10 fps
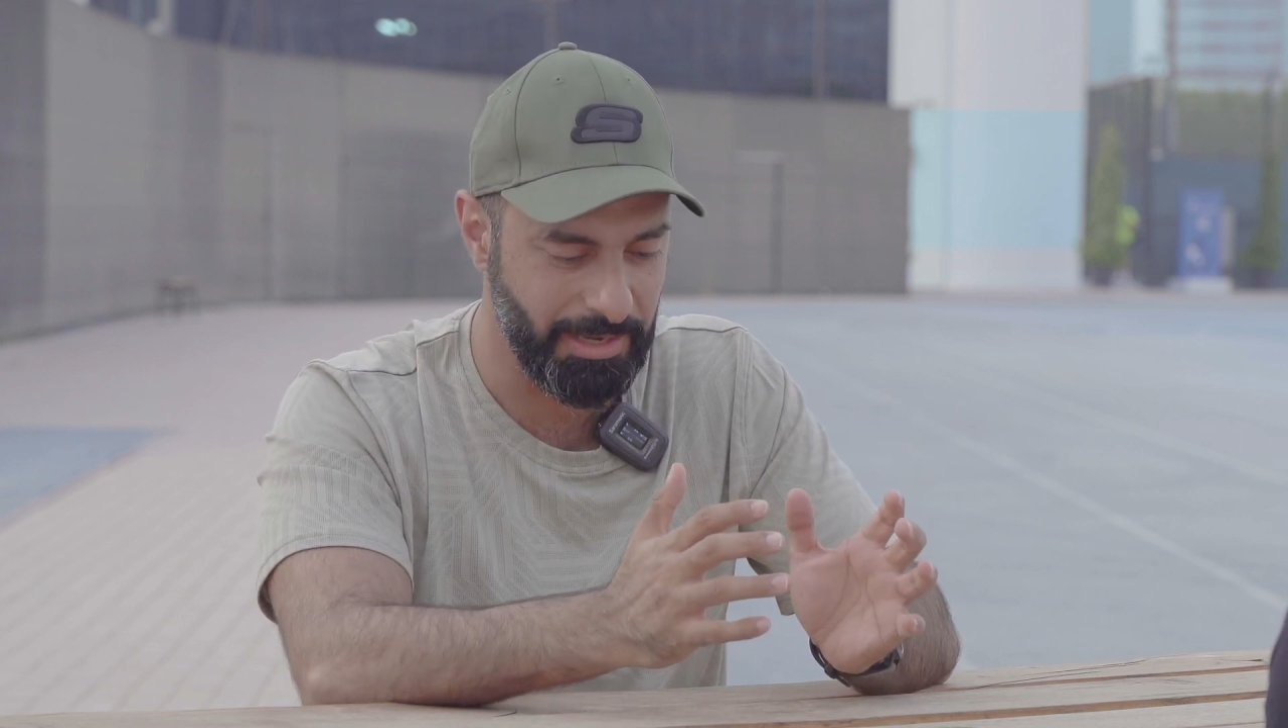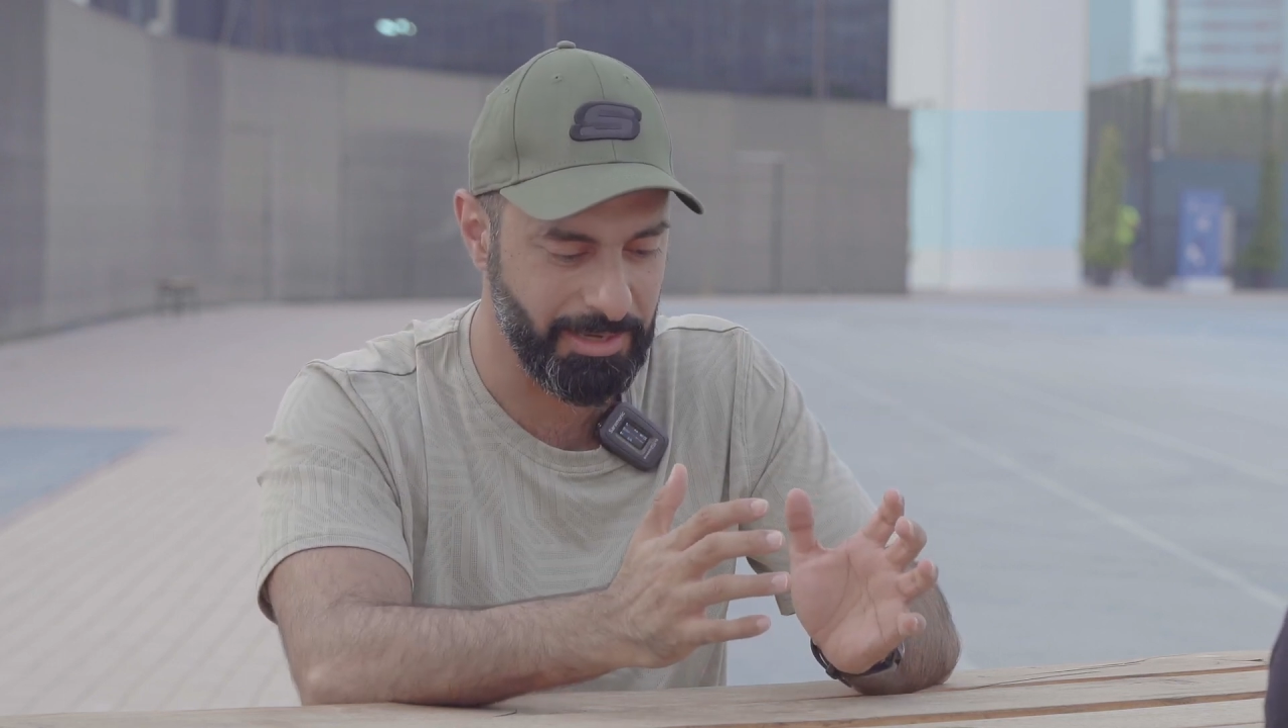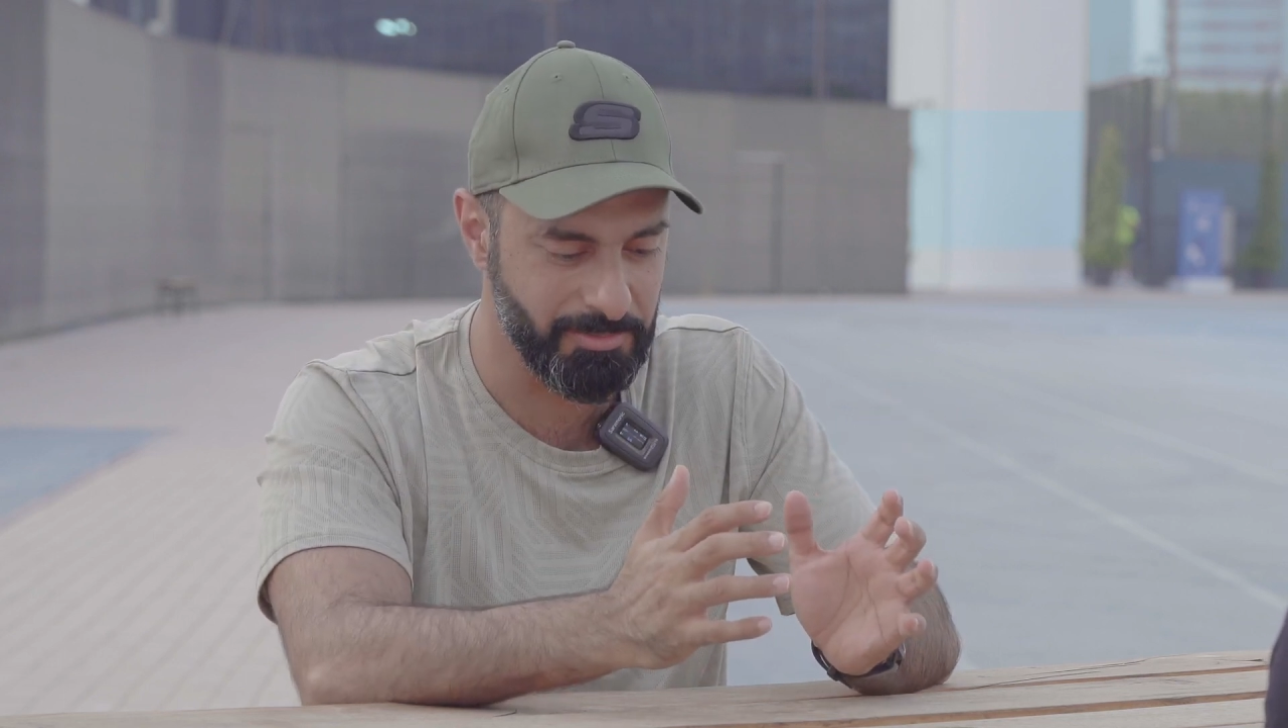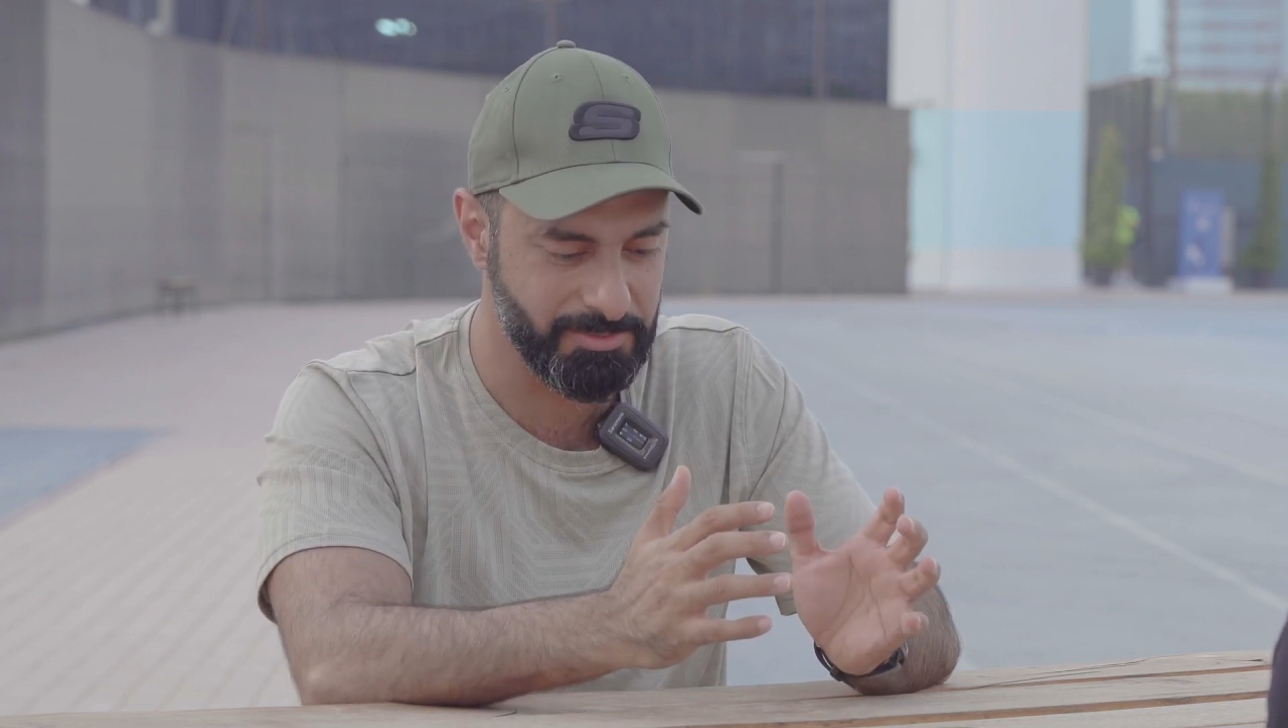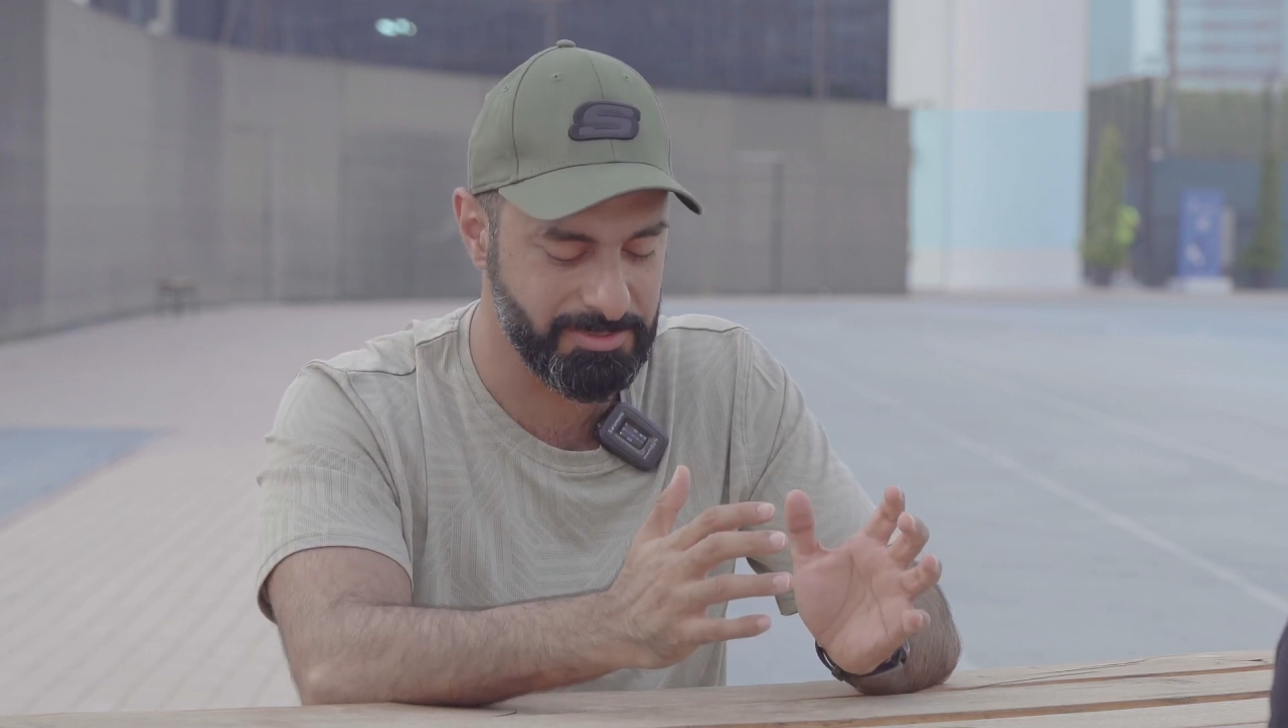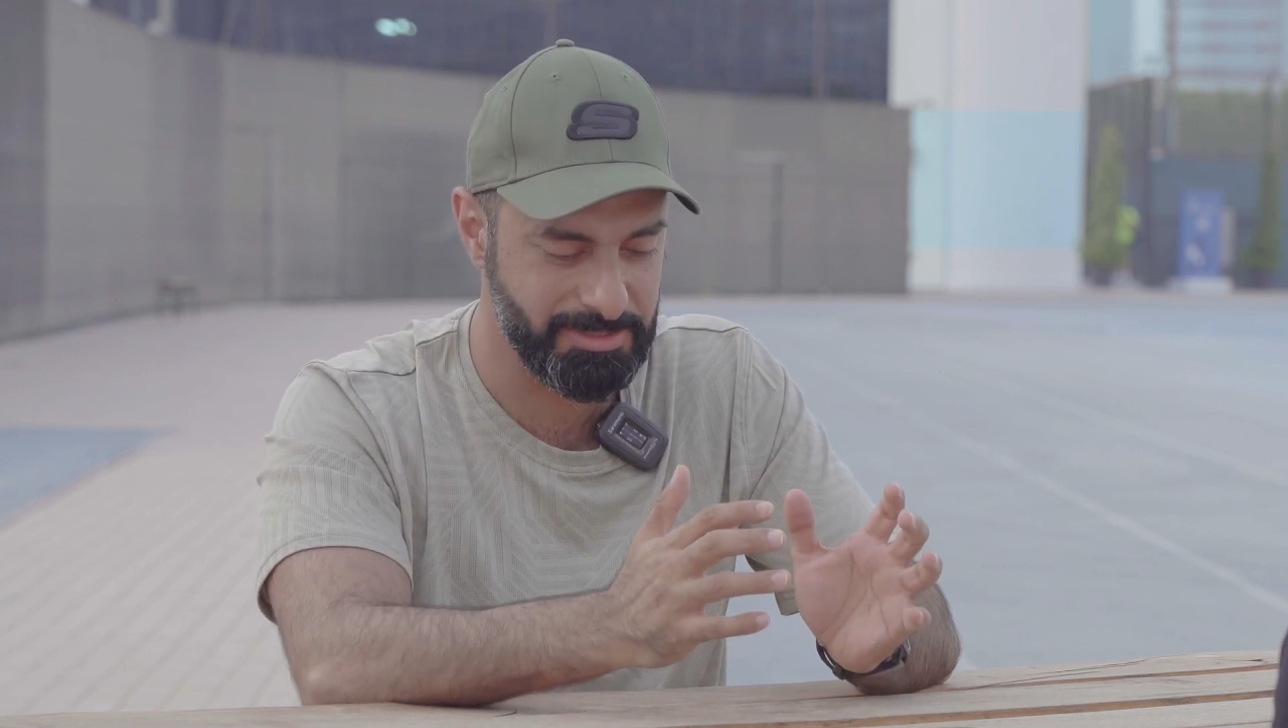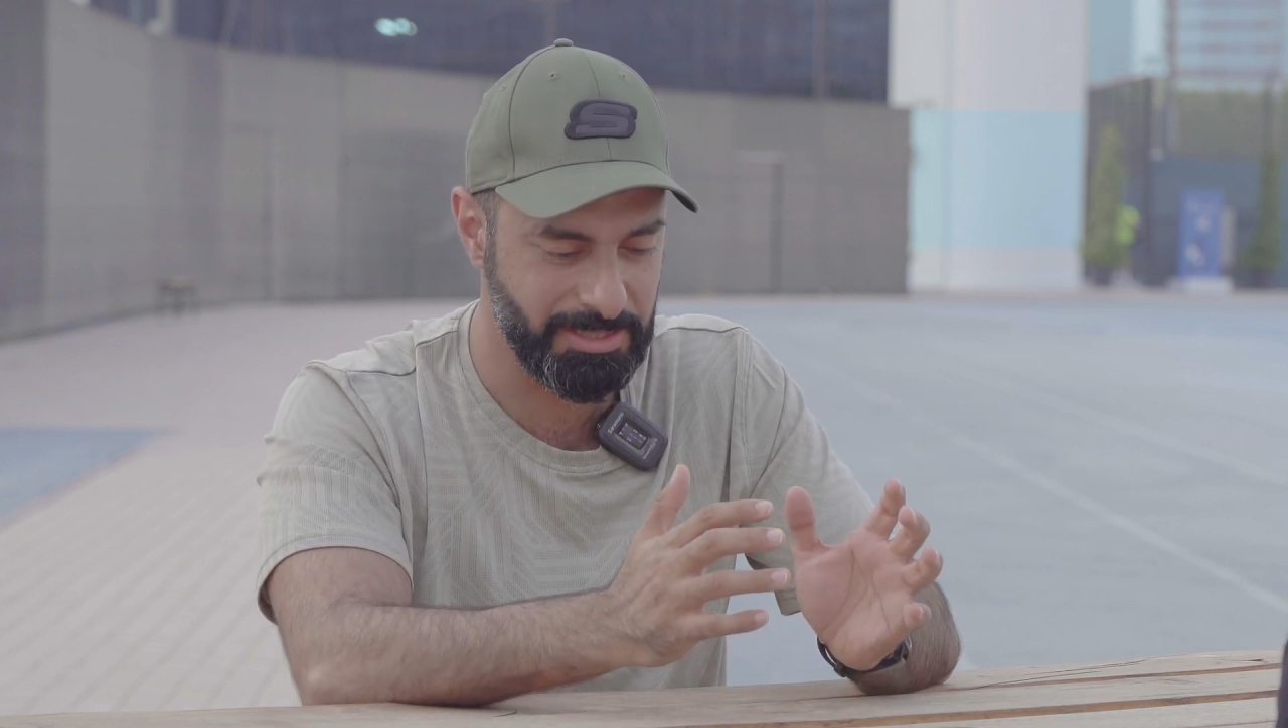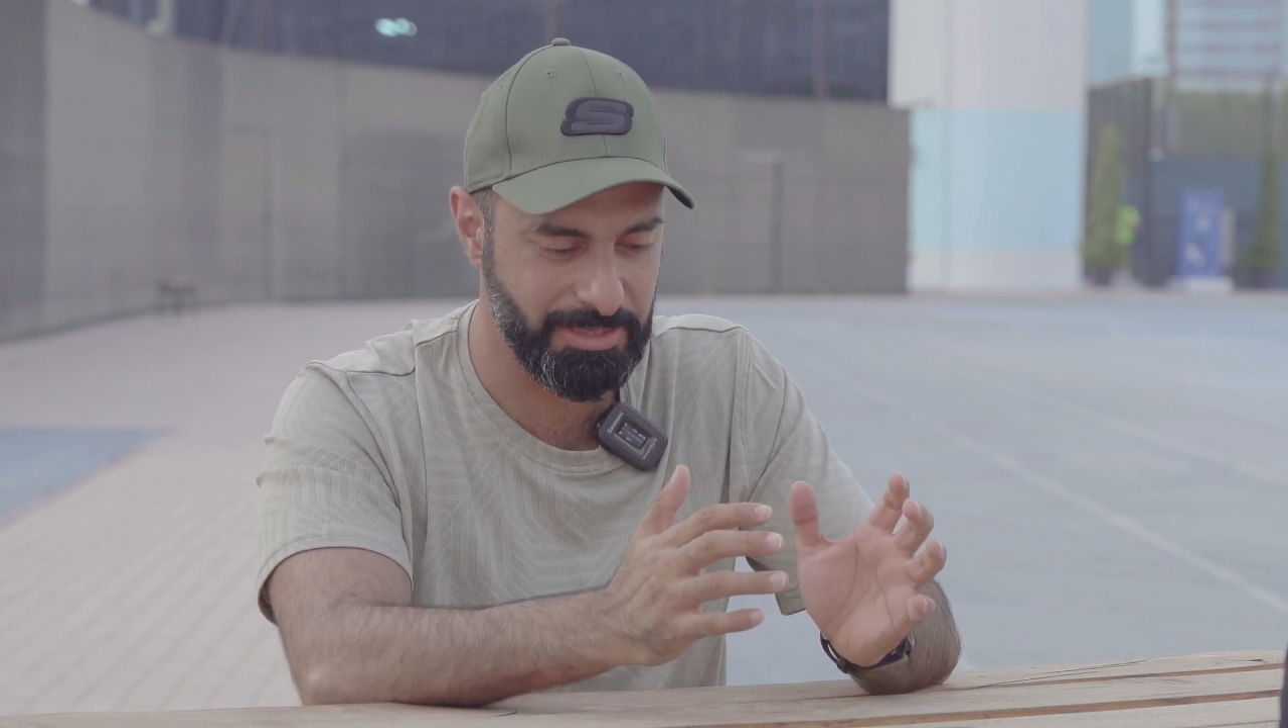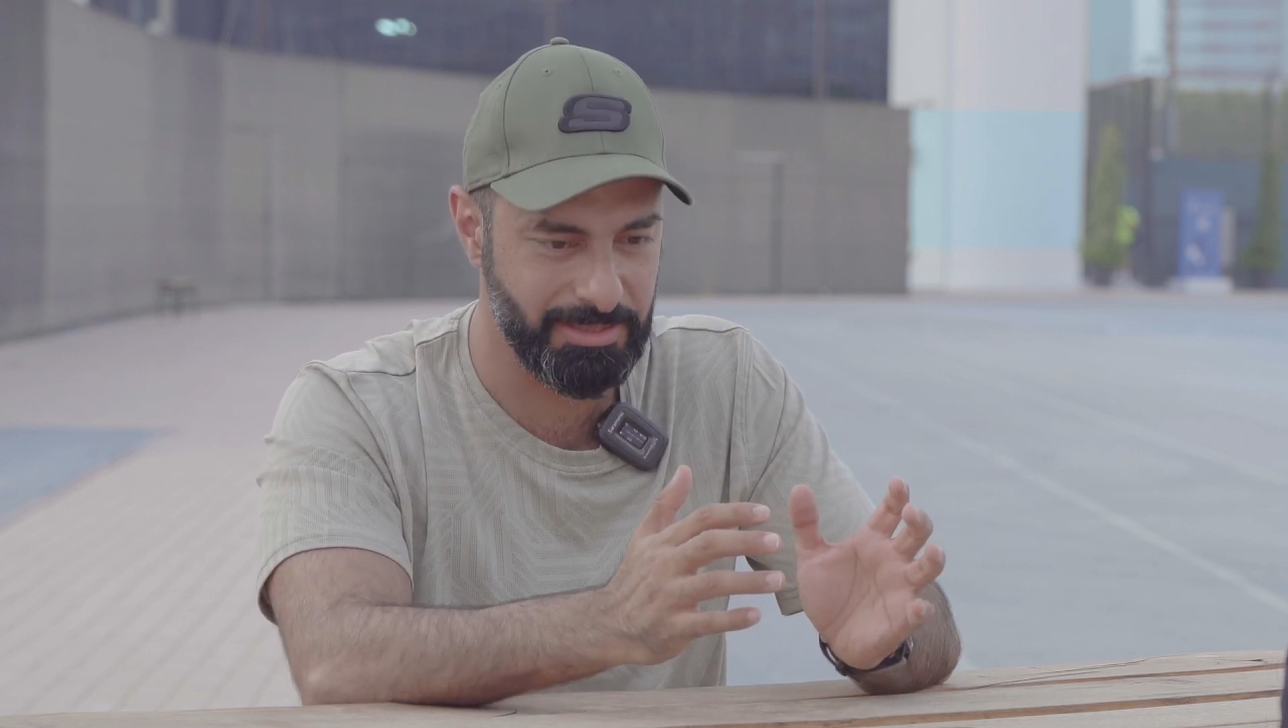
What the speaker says: I would say